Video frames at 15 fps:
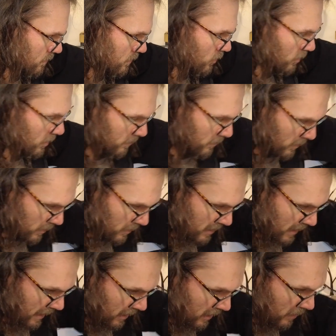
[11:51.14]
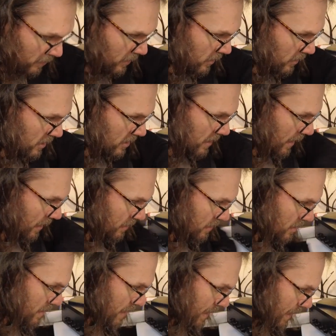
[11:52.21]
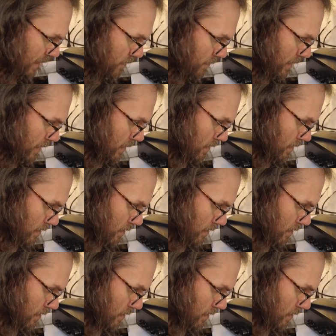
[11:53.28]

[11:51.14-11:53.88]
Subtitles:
Not going to bother setting it up because the stylus is dead anyway.